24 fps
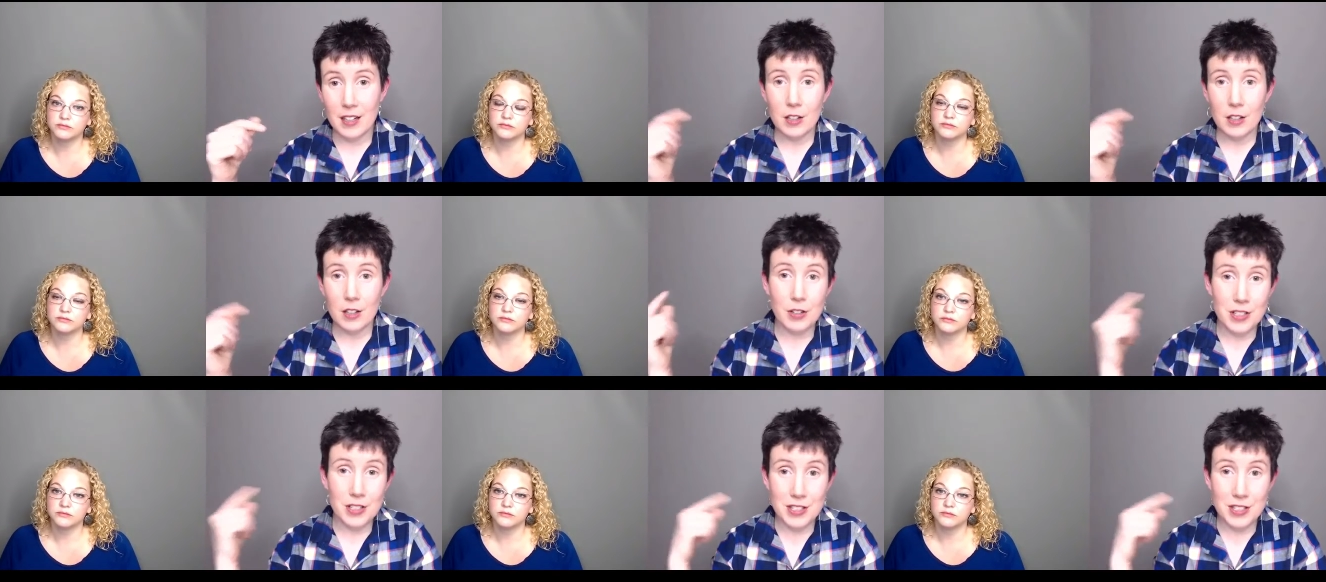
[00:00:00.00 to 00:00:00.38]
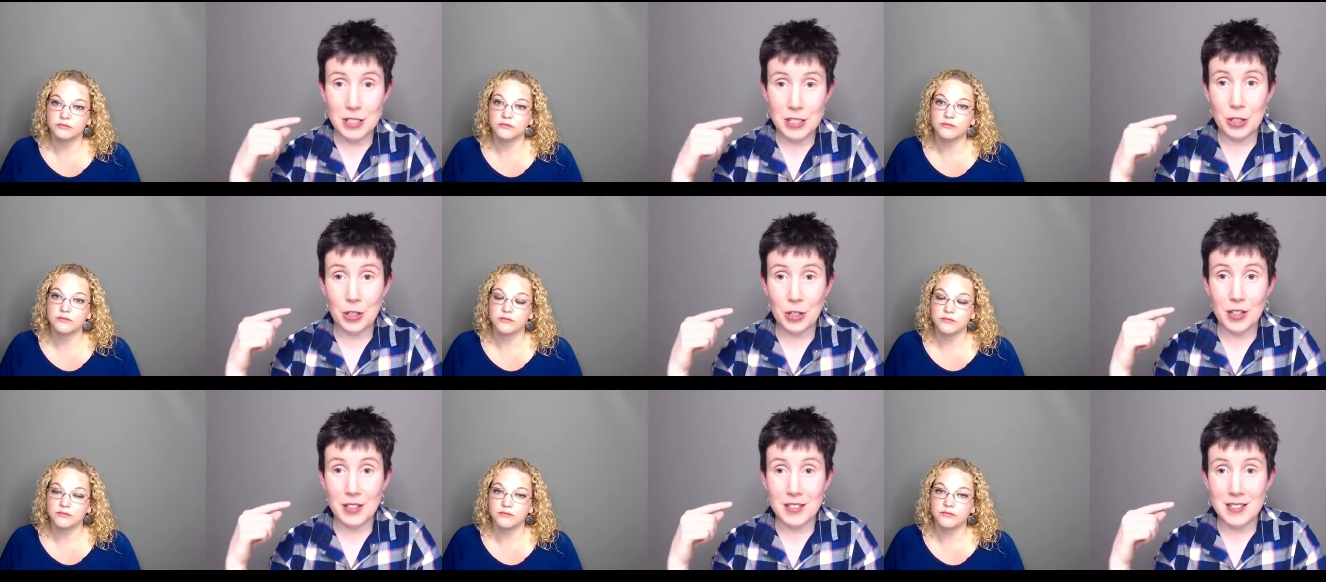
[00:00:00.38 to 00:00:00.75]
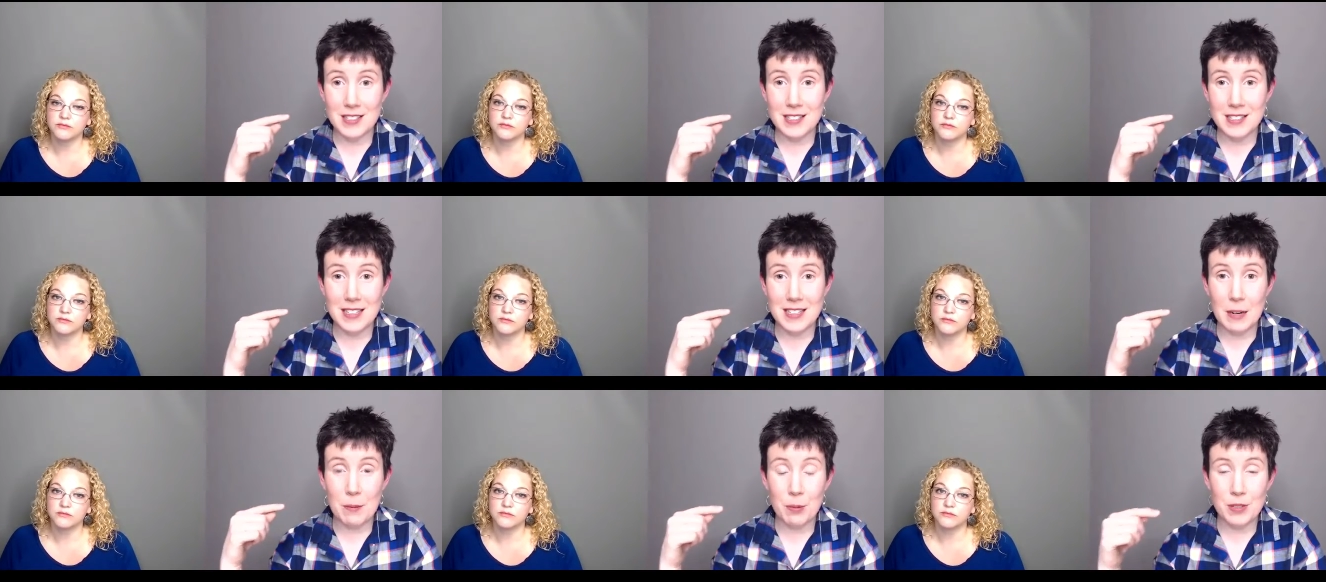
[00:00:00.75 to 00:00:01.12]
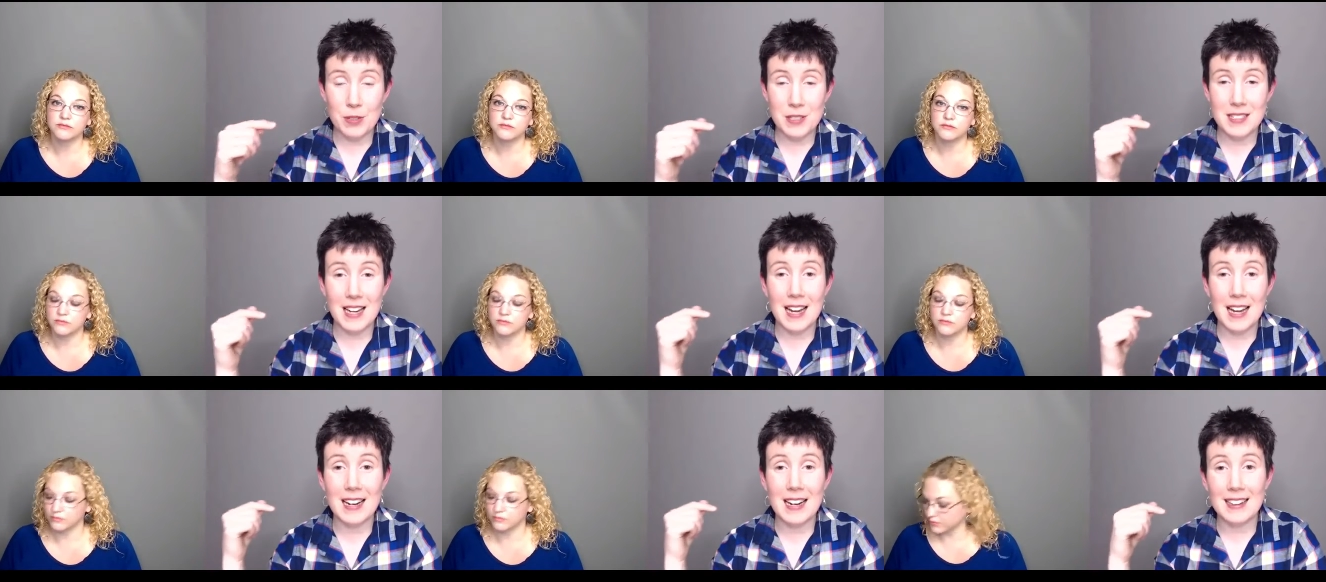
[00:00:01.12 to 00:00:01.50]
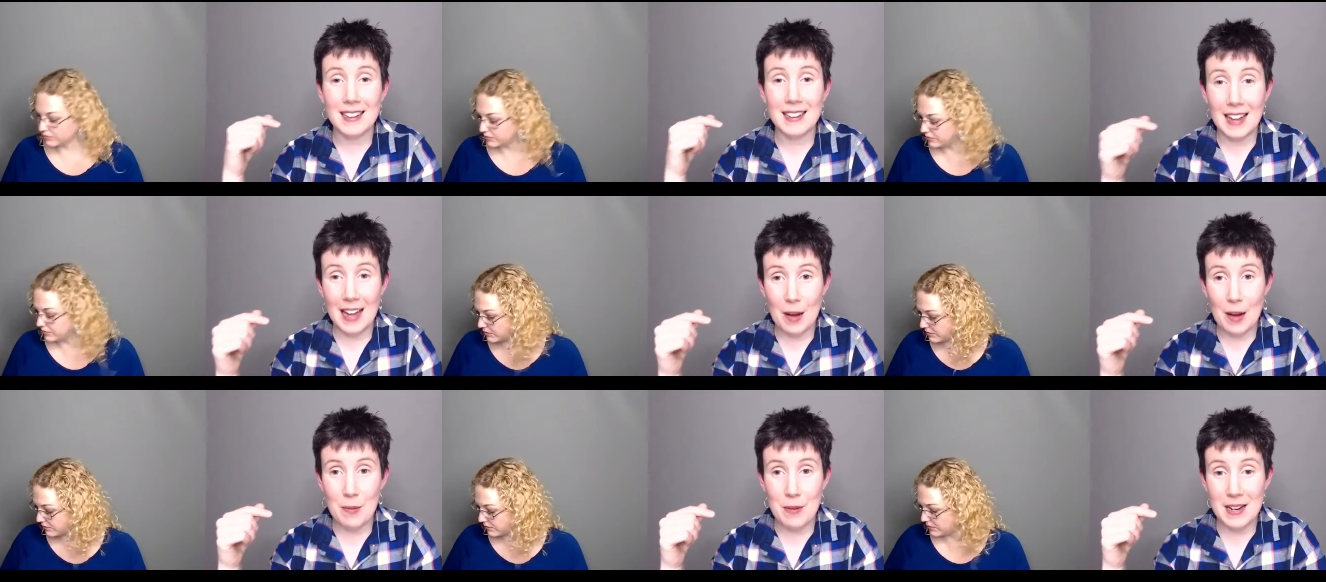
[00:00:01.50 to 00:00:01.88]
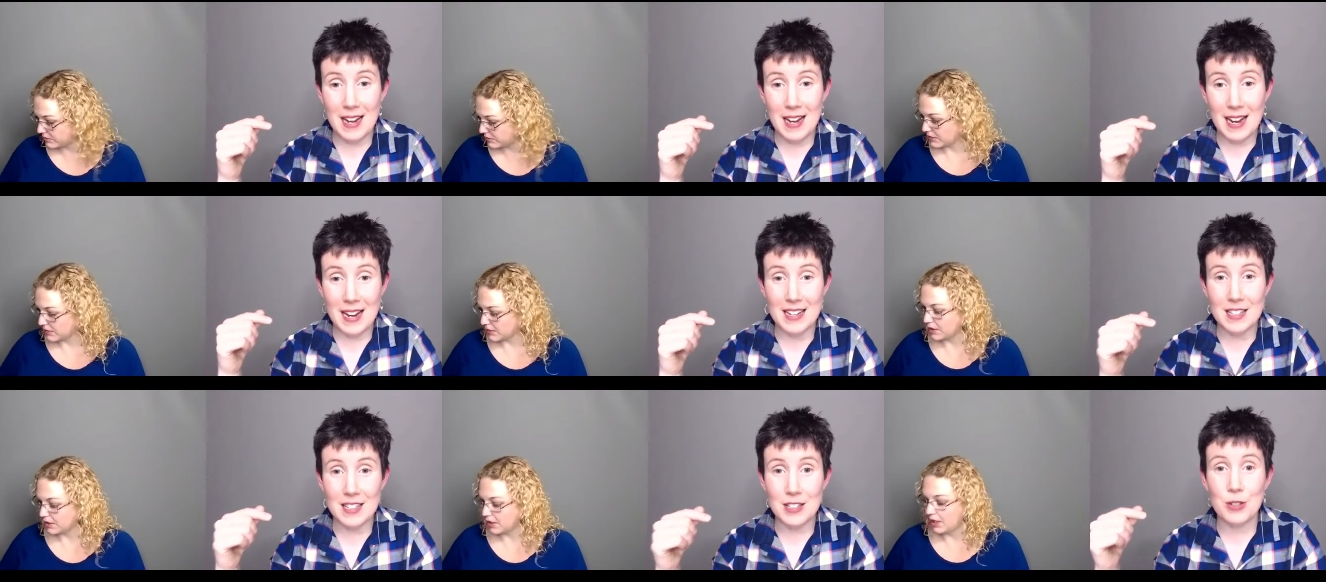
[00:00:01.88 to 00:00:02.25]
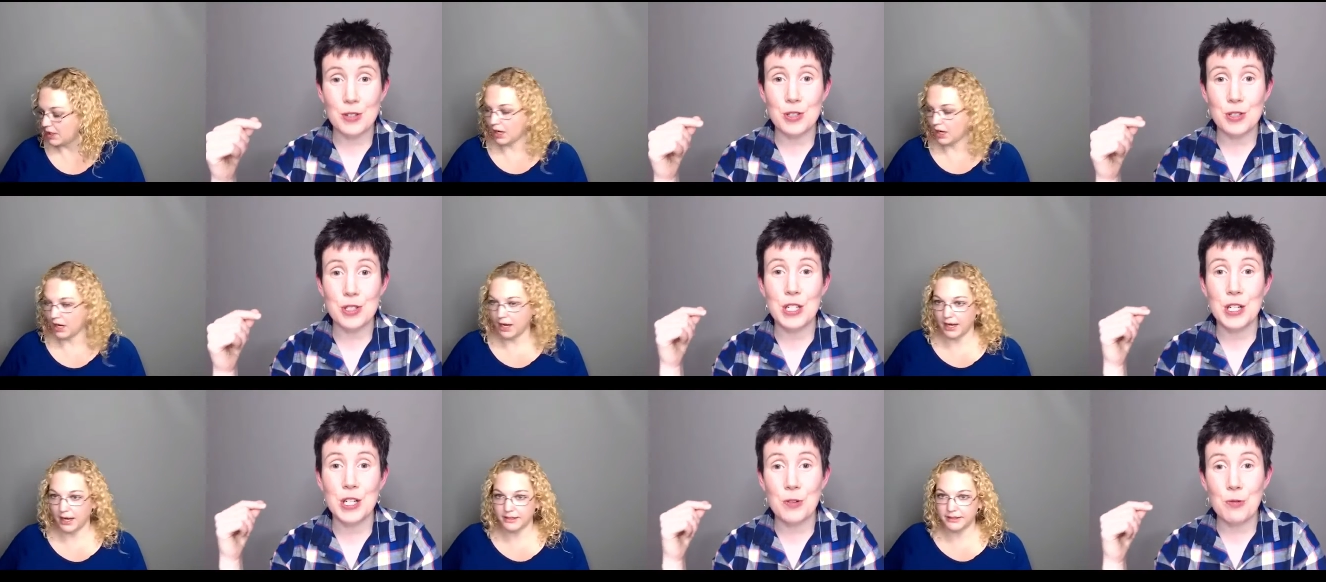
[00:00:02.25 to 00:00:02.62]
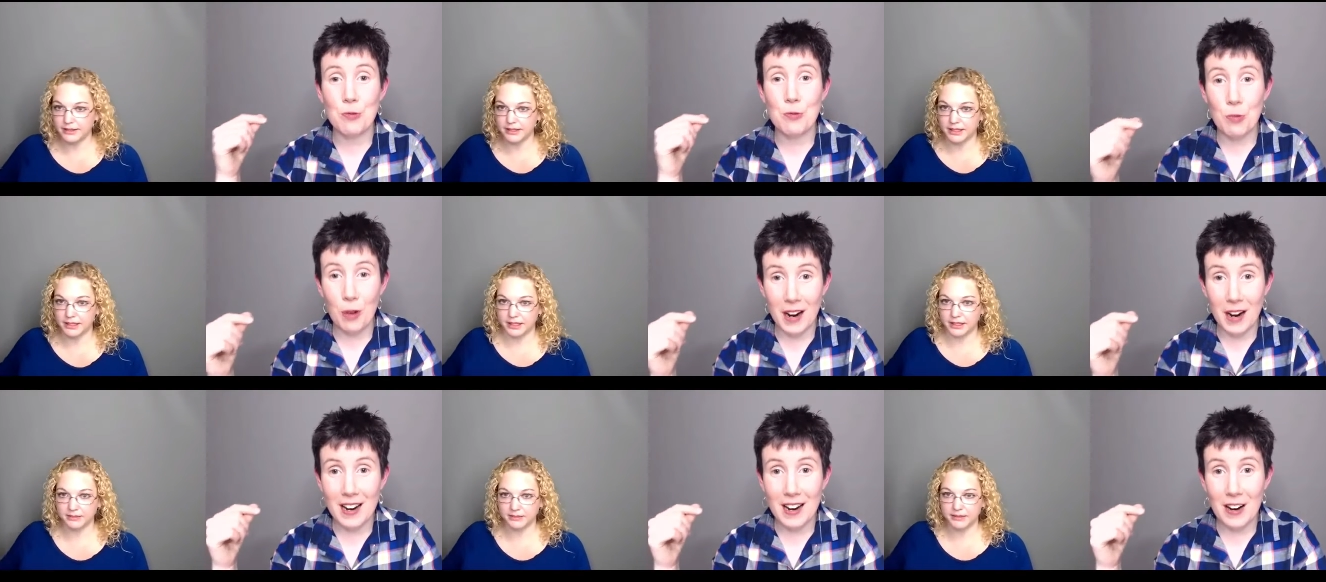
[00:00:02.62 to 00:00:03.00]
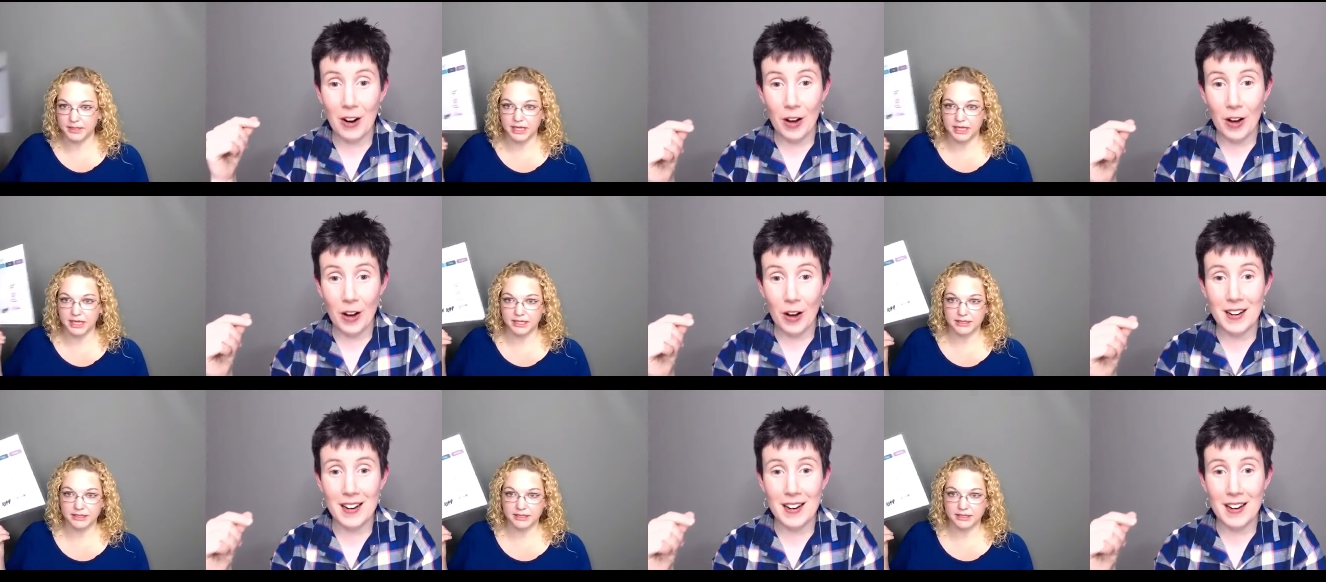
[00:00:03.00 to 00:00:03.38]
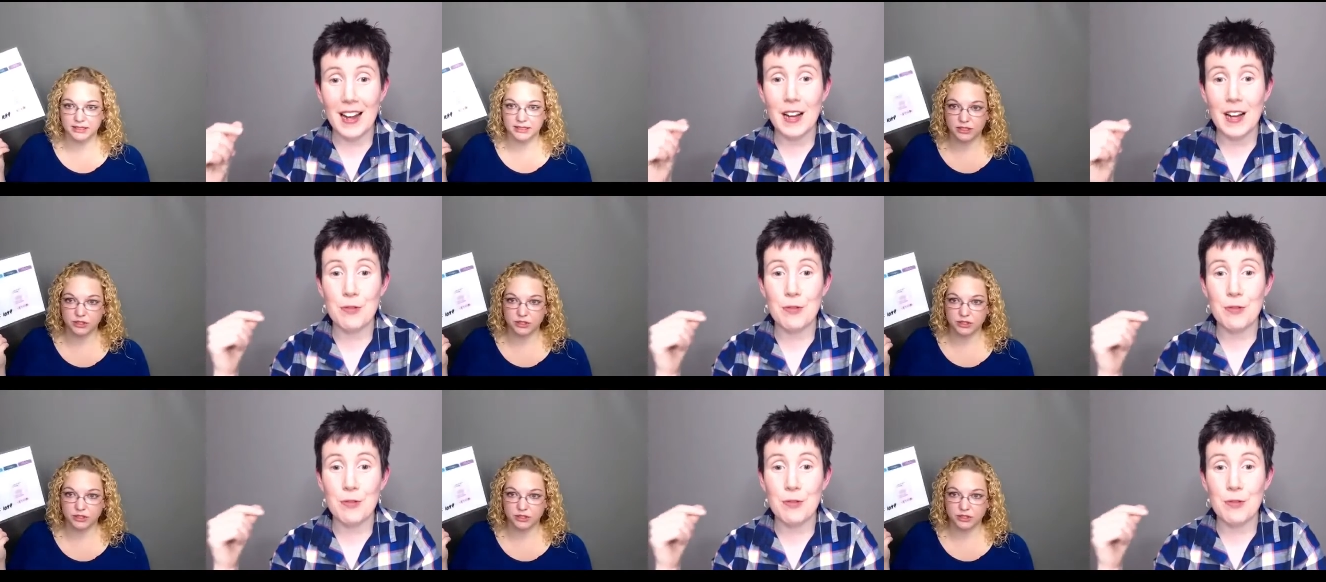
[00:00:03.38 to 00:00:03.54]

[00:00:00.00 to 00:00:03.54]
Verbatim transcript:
Speaker 1: Kristin took it to Staples and got it laminated so she can write on it and